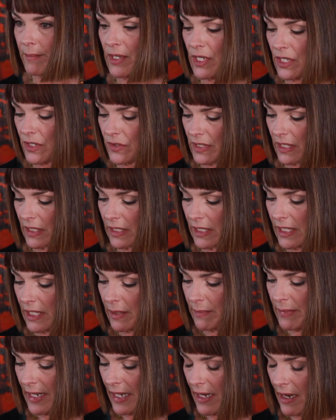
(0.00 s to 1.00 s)
And I'm going to use a
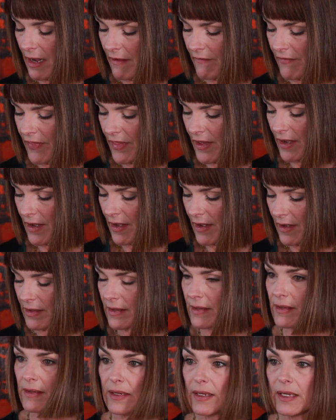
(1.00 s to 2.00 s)
little bit of
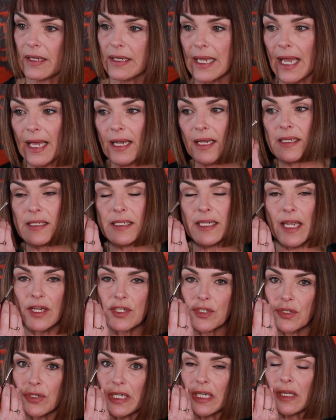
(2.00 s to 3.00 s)
the
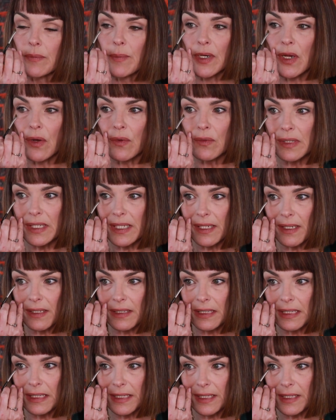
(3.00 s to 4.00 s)
Galaxy underneath, but
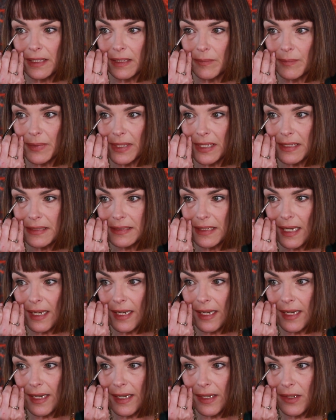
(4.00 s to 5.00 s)
only a little
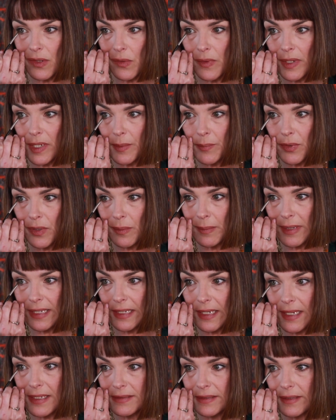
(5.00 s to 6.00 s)
because I don't want to
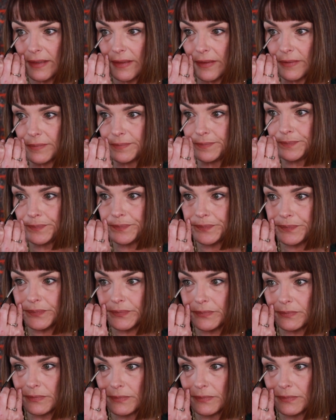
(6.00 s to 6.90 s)
pull my eyes down.